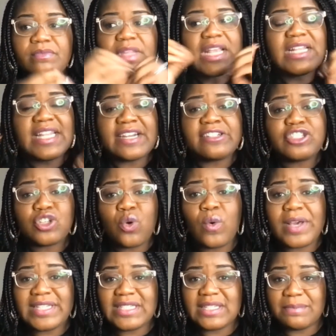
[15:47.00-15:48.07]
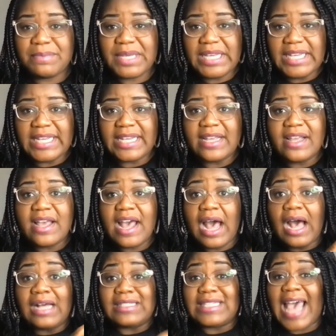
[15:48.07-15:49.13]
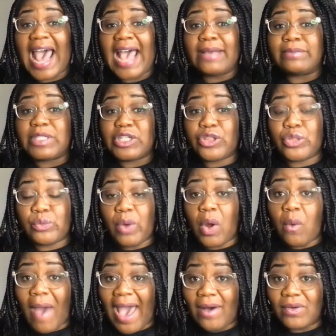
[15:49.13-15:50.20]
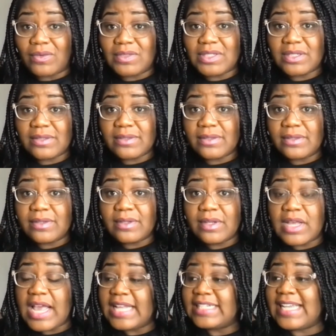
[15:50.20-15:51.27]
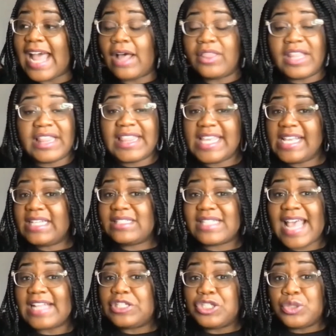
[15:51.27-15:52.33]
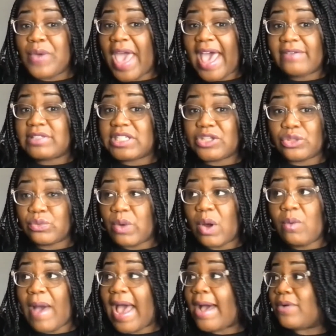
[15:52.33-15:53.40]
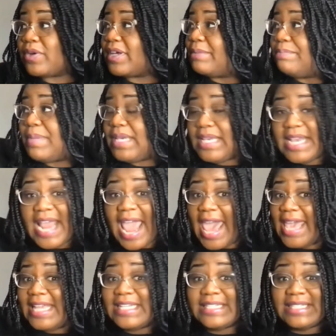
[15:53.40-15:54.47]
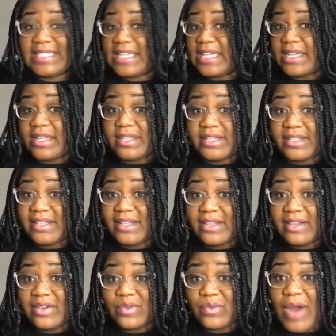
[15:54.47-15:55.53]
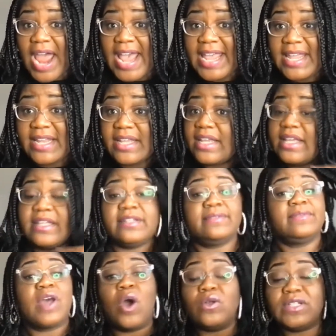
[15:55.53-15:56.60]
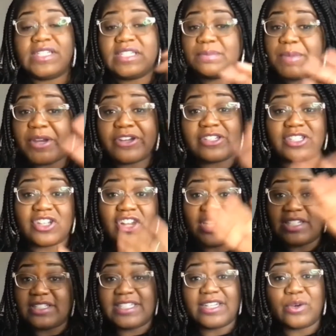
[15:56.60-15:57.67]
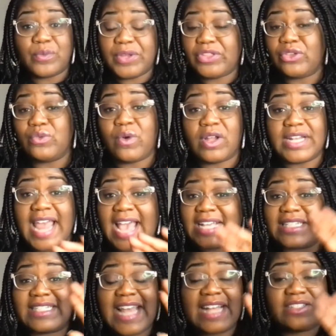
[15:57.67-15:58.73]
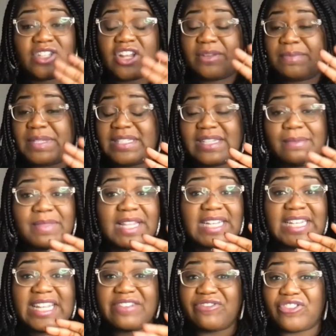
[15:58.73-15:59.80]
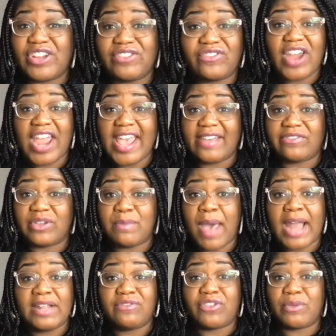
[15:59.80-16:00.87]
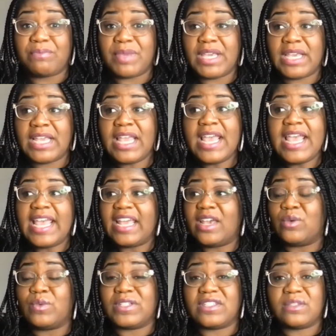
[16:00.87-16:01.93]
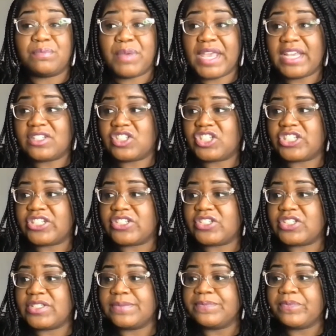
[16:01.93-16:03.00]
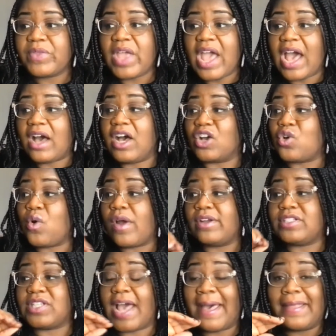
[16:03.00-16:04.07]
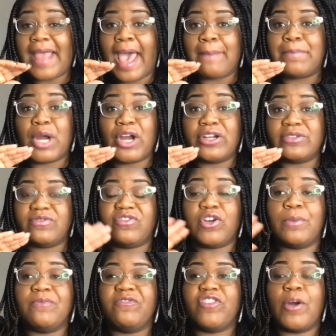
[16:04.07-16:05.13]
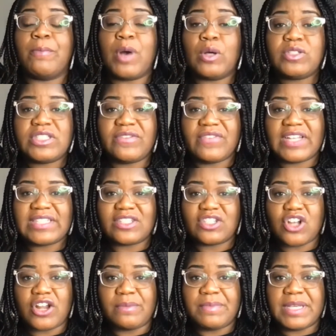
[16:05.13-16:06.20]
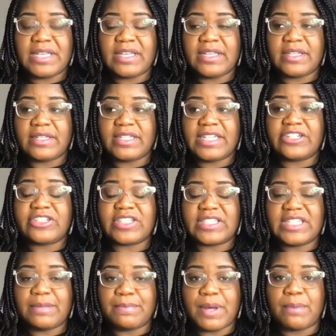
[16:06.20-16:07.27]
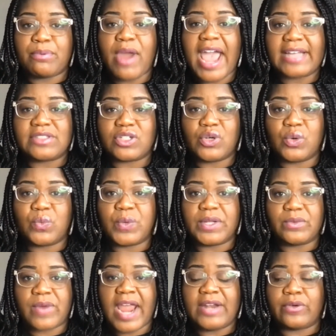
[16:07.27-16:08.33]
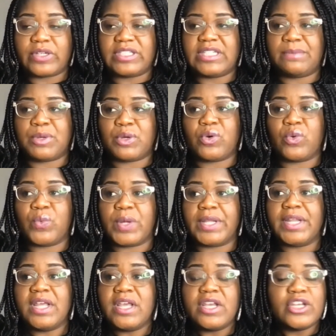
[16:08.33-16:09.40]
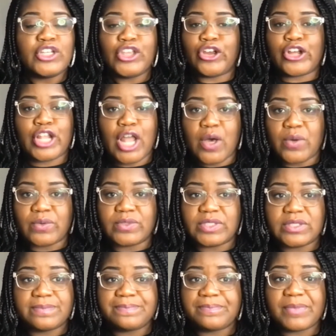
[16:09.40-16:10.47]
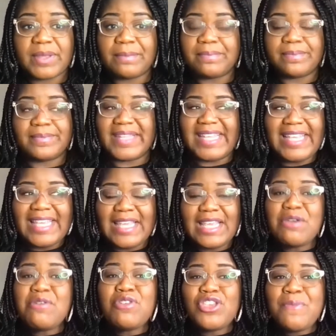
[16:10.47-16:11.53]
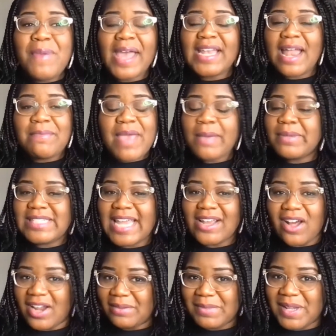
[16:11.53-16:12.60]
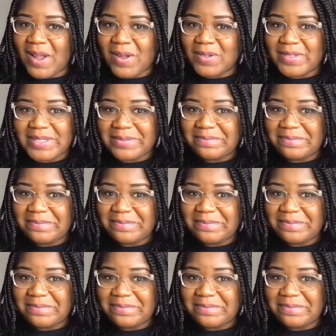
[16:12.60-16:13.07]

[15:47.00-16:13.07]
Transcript: there's going to be a time to throw out. Now, the things that you have to throw out could be A to Z right? Holy Spirit's going to deal with you on that because that's going to be something different everybody. For me, it was pictures. Of course, I, I per for, for most of us, it's going to be here's a tip, a practical one, right? Or a typical one. Your clothes. You you might not be able to take all them clothes.